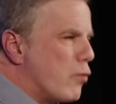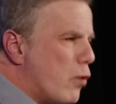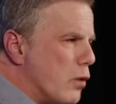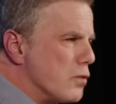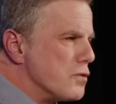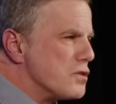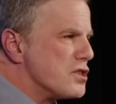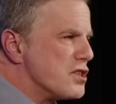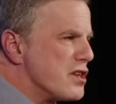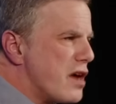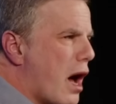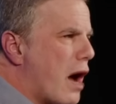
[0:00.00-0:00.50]

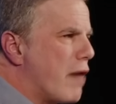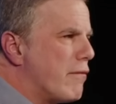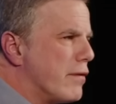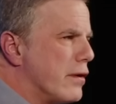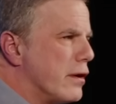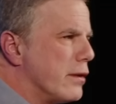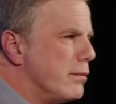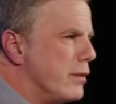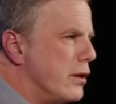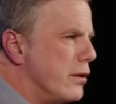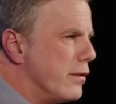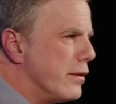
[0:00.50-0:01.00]
quote
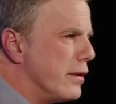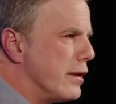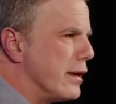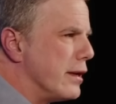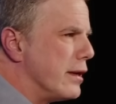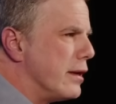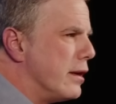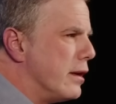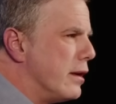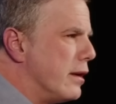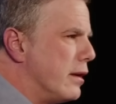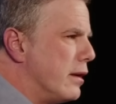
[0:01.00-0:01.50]
sovereign
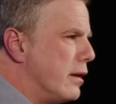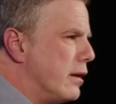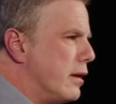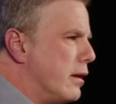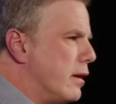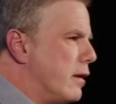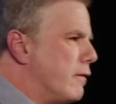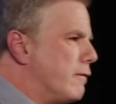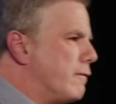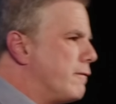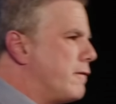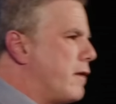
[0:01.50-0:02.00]
immunity
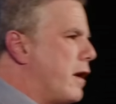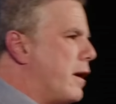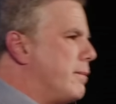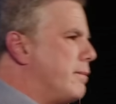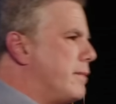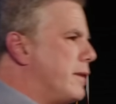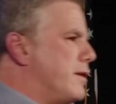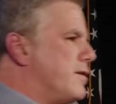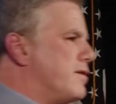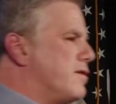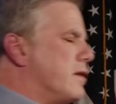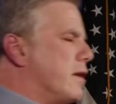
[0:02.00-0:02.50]

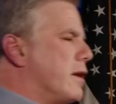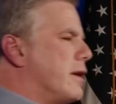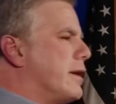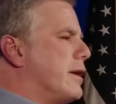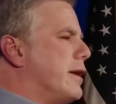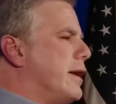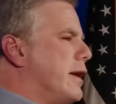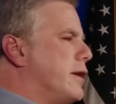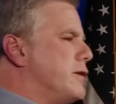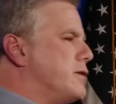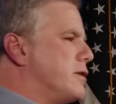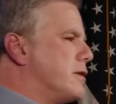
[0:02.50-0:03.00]
from this
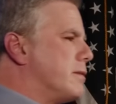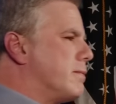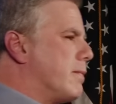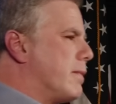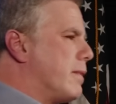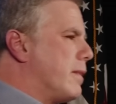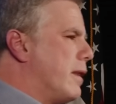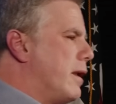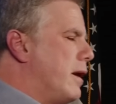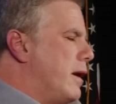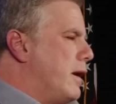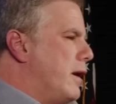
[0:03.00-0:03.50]
litigation.
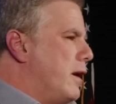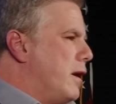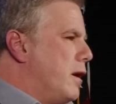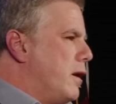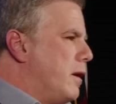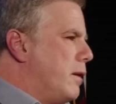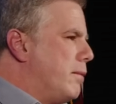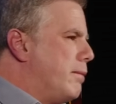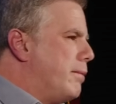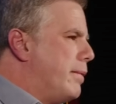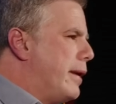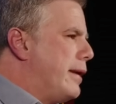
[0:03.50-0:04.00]

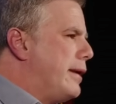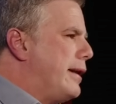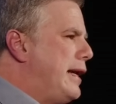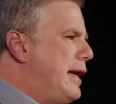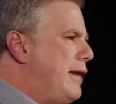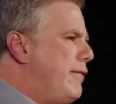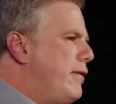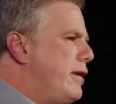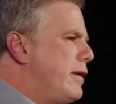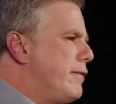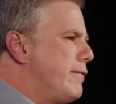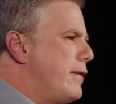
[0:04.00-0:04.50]
But
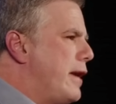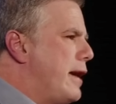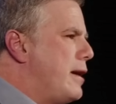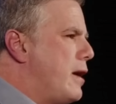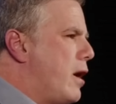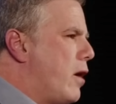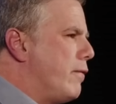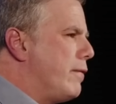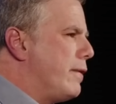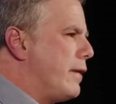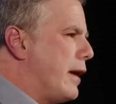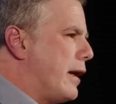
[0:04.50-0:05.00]
even if they
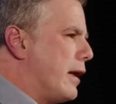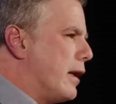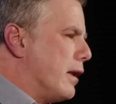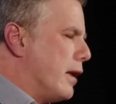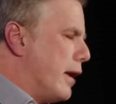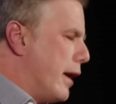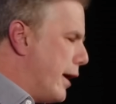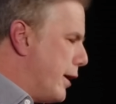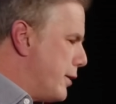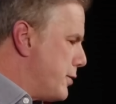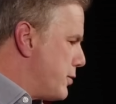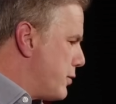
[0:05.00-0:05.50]
don't, they
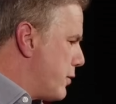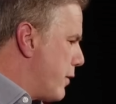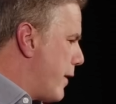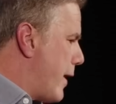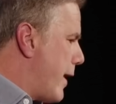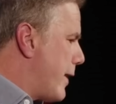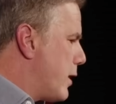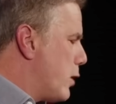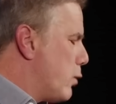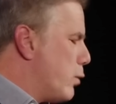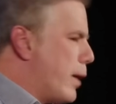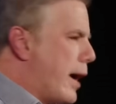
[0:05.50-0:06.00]
allege
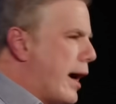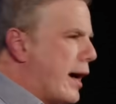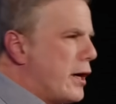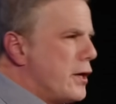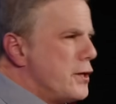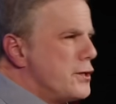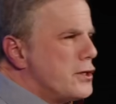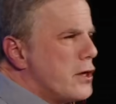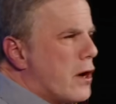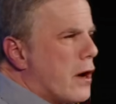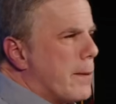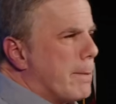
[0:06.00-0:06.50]
that the
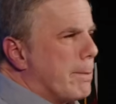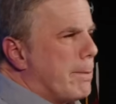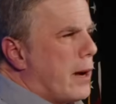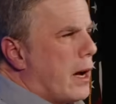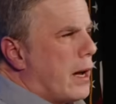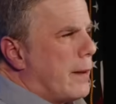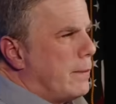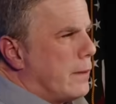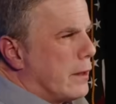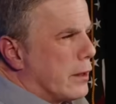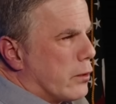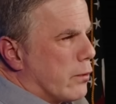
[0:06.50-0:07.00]
records aren't
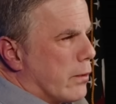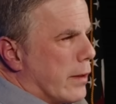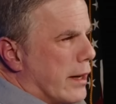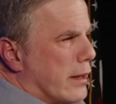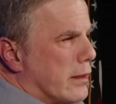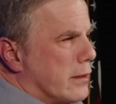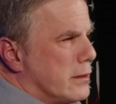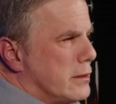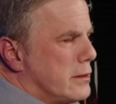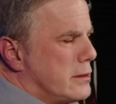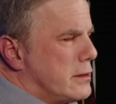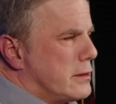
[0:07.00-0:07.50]
public
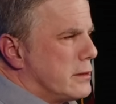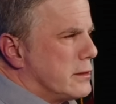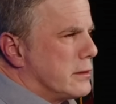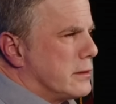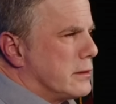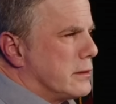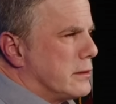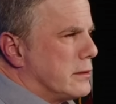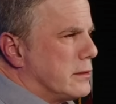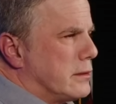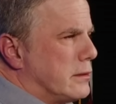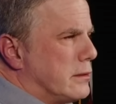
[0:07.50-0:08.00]
records
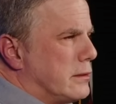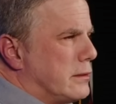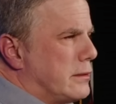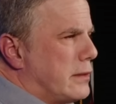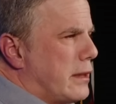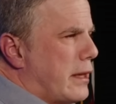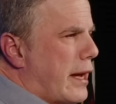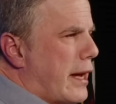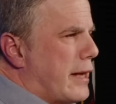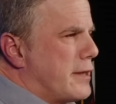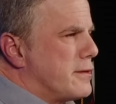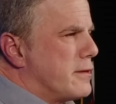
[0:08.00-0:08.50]

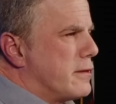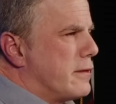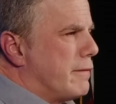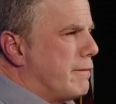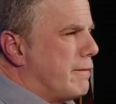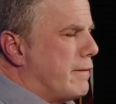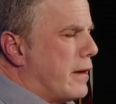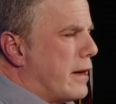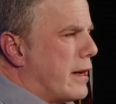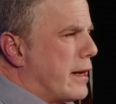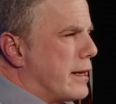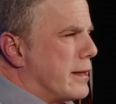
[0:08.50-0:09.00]
as
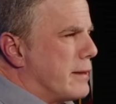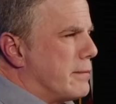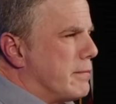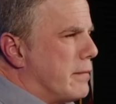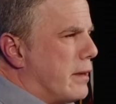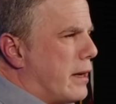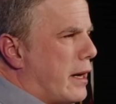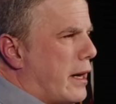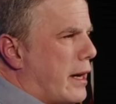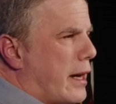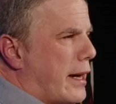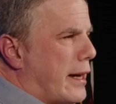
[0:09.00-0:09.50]
defined
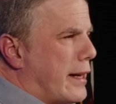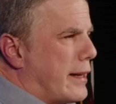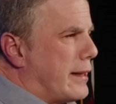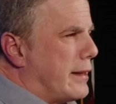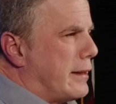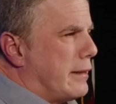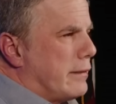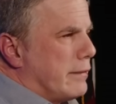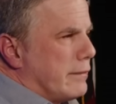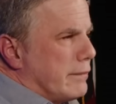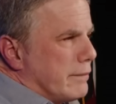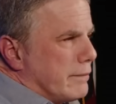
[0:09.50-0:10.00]

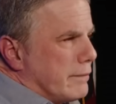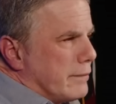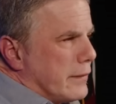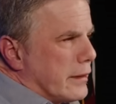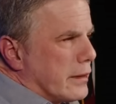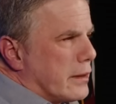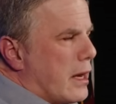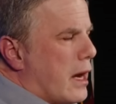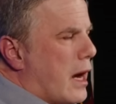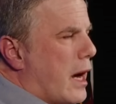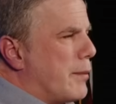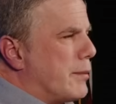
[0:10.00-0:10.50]
by
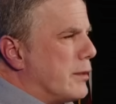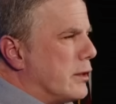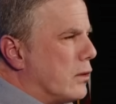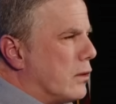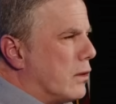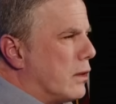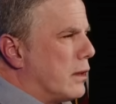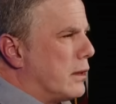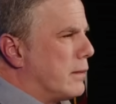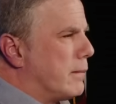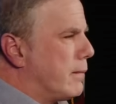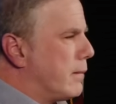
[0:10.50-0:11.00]
the common
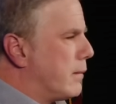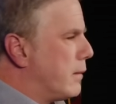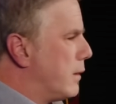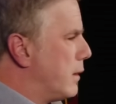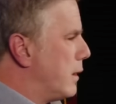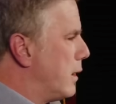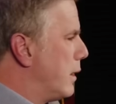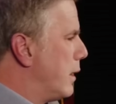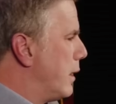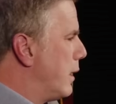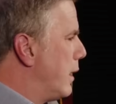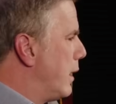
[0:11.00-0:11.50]
law.
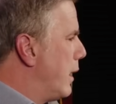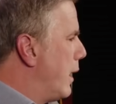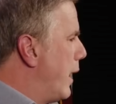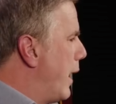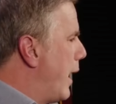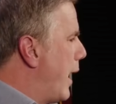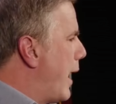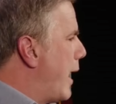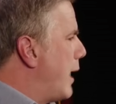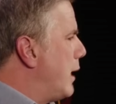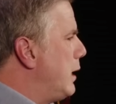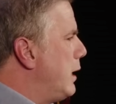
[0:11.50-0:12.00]

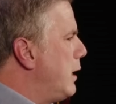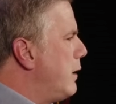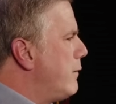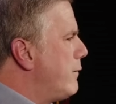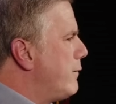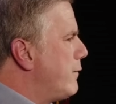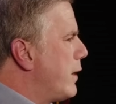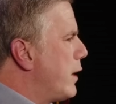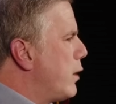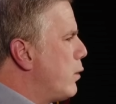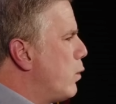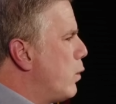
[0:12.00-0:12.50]
And even
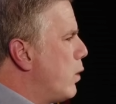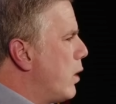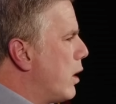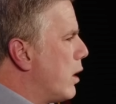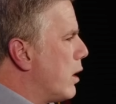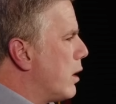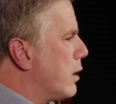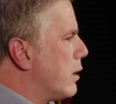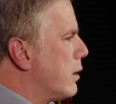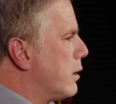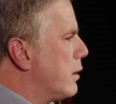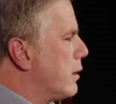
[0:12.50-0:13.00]
if they
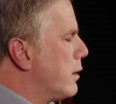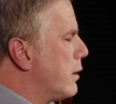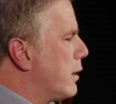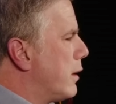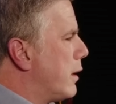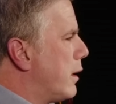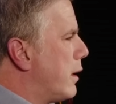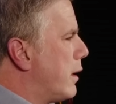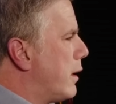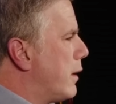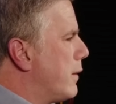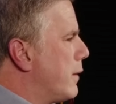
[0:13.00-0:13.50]
were,
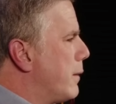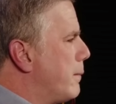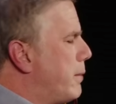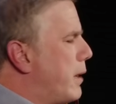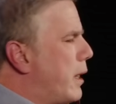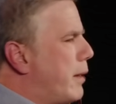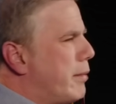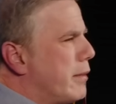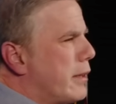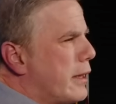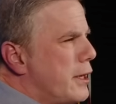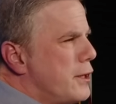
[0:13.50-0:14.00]
uh, the
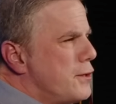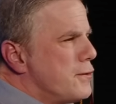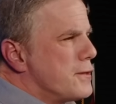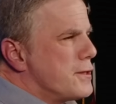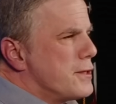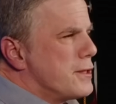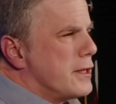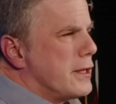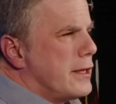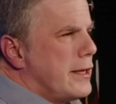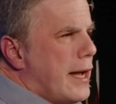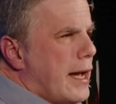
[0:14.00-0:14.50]
public
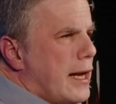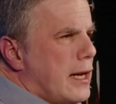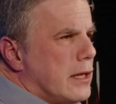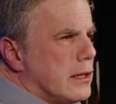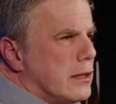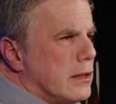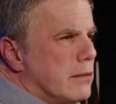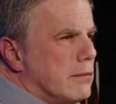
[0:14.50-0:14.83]
interest in getting